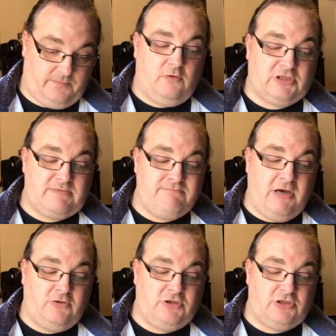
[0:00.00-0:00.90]
What's the
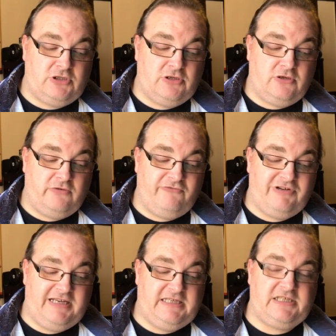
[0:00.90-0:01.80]
most
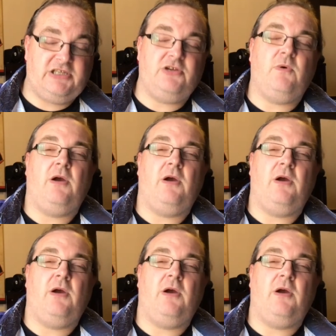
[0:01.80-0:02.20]
releases you